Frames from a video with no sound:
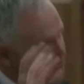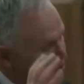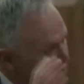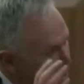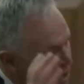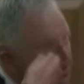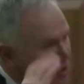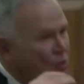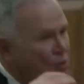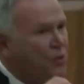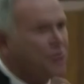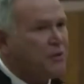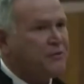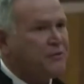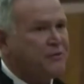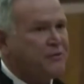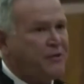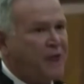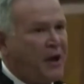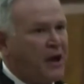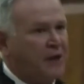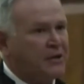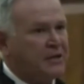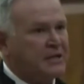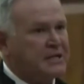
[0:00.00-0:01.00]
trial court
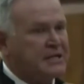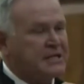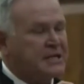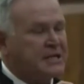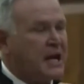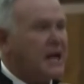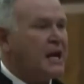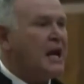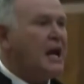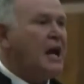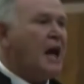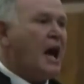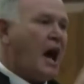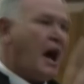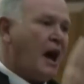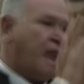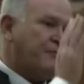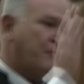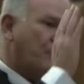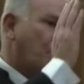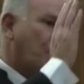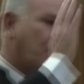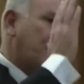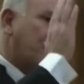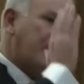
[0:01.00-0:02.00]
found and say,
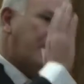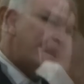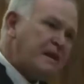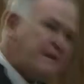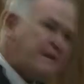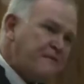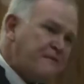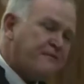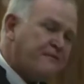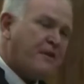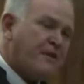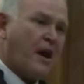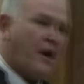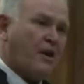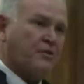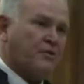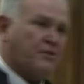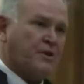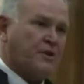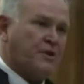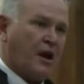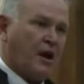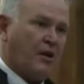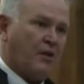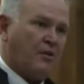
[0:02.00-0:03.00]
I've already
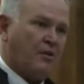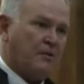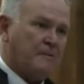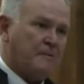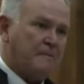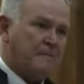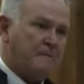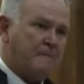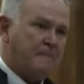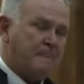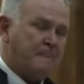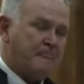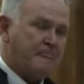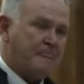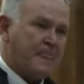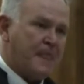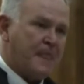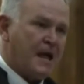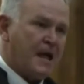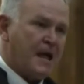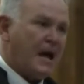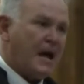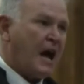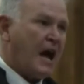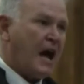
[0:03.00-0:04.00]
found
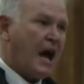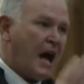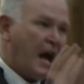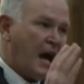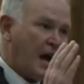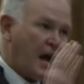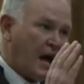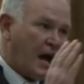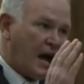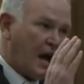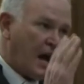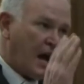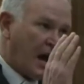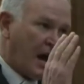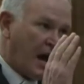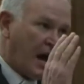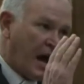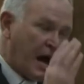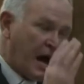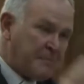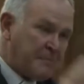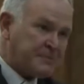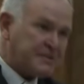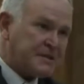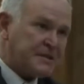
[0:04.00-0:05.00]
now
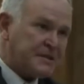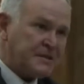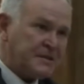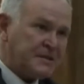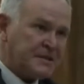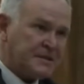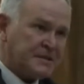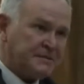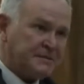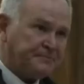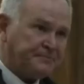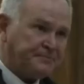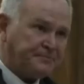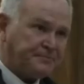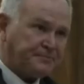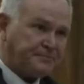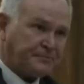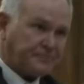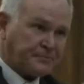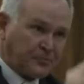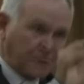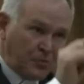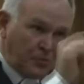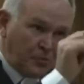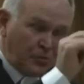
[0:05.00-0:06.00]
absence
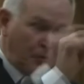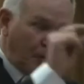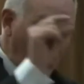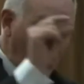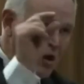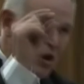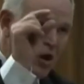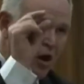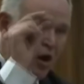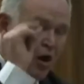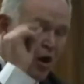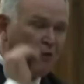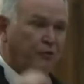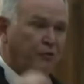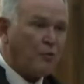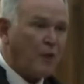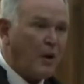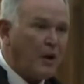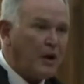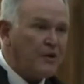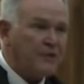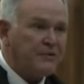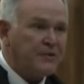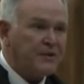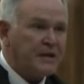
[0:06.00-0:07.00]
of
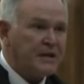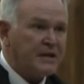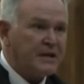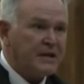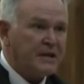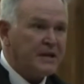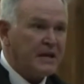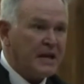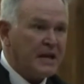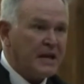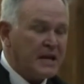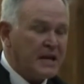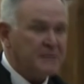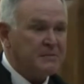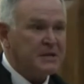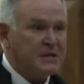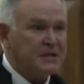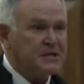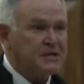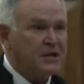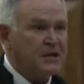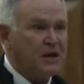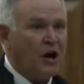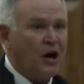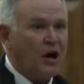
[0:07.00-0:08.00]
one of the
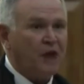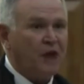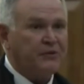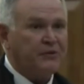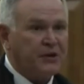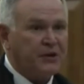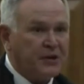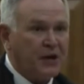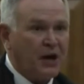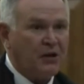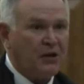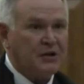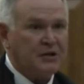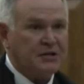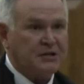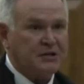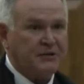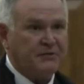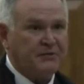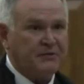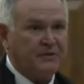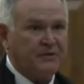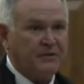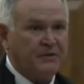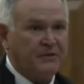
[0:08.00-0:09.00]
elements of the
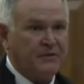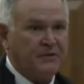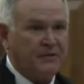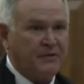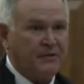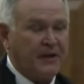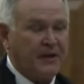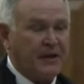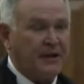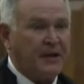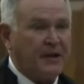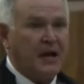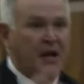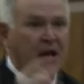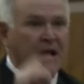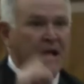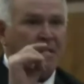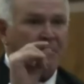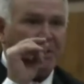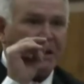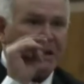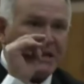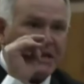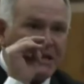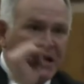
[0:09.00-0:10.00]
dolus eventualis.
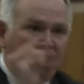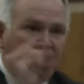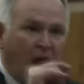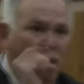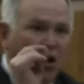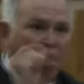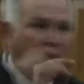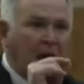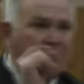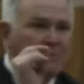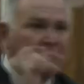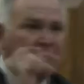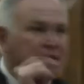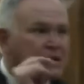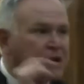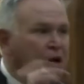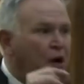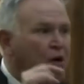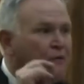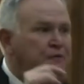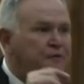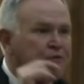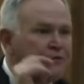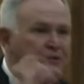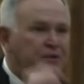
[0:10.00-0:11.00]
But now I must
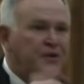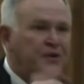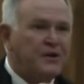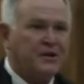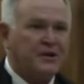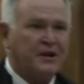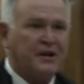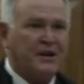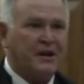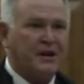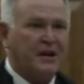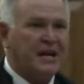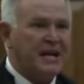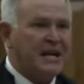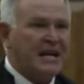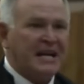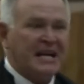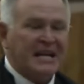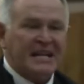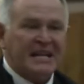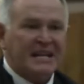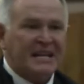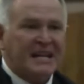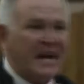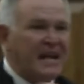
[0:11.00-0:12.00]
go further.
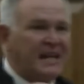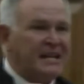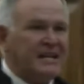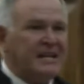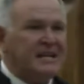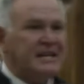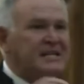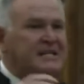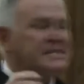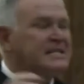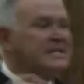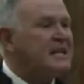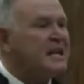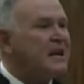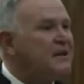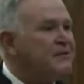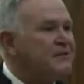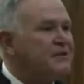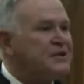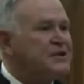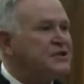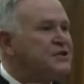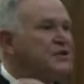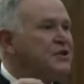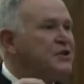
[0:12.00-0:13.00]
That in
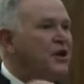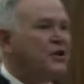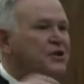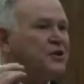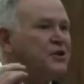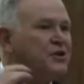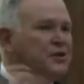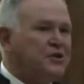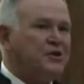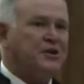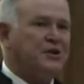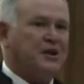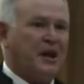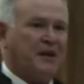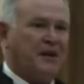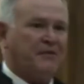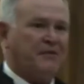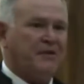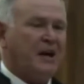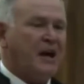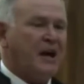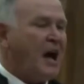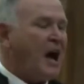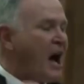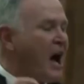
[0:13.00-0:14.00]
itself is not good
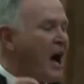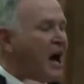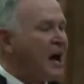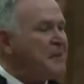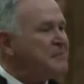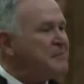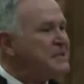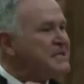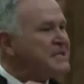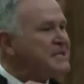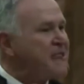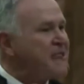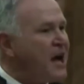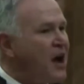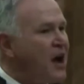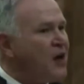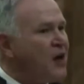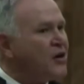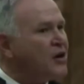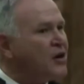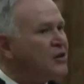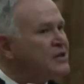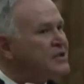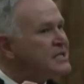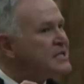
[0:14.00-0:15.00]
enough. I must
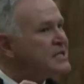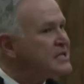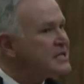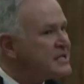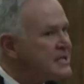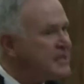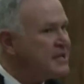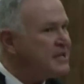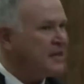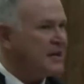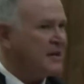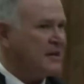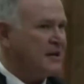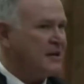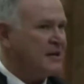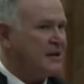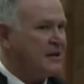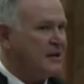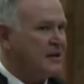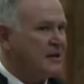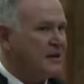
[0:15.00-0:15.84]
now consider,